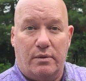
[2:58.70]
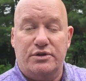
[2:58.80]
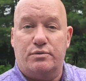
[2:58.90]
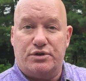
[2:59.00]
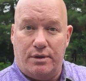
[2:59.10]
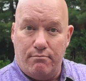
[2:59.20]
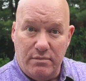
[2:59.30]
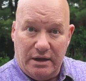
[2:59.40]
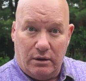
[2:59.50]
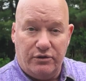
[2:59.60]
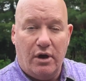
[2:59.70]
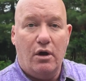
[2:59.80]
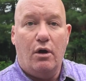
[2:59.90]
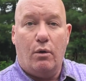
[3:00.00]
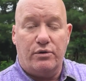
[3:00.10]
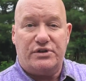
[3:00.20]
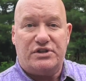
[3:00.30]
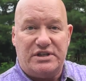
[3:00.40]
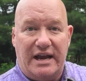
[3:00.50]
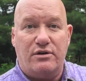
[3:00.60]
ones, which are the milled, or the
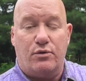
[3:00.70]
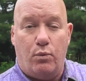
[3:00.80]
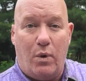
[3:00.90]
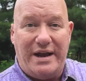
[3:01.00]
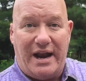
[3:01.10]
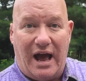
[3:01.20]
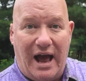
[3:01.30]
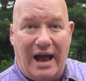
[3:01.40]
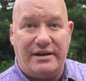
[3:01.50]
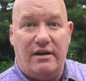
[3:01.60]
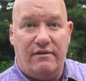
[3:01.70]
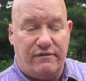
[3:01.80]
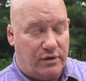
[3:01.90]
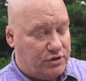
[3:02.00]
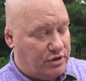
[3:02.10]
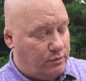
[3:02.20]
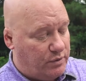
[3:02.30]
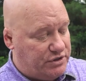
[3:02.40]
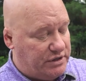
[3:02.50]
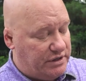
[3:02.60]
standard white hot version,
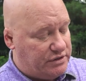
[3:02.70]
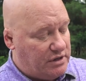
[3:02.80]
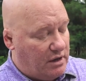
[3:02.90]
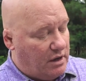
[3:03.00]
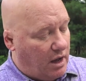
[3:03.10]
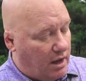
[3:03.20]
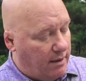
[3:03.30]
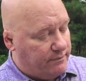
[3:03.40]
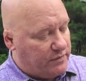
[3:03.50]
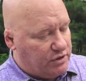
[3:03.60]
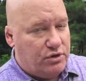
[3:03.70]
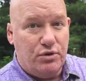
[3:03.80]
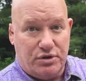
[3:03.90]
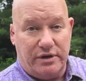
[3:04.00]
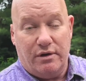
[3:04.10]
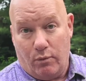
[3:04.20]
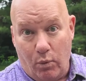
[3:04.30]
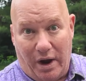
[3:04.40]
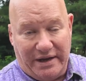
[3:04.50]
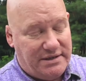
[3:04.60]
which is usually
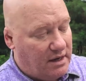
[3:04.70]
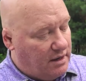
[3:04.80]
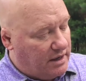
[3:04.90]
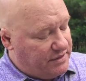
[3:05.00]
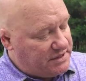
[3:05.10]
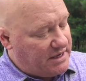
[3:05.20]
white. In this